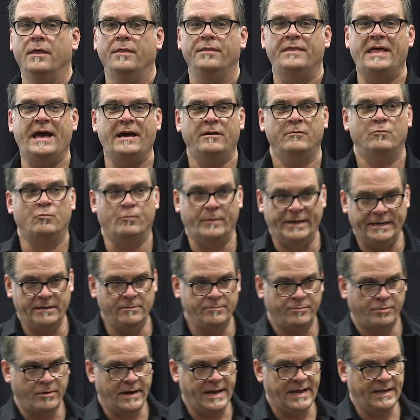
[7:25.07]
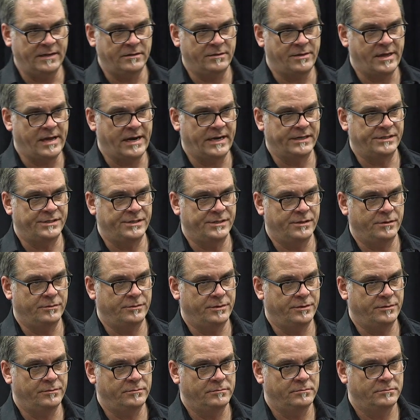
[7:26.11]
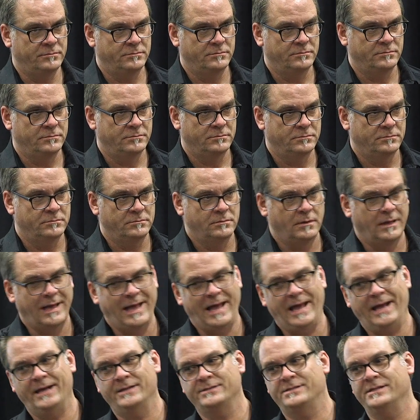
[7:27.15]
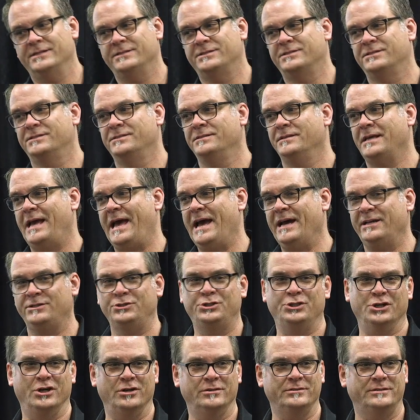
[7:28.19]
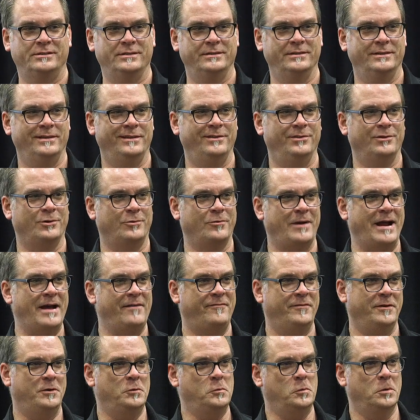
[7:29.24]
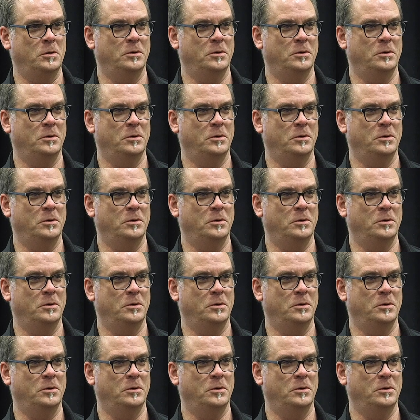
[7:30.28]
That written brand that I showed you has its adjunct in the graphic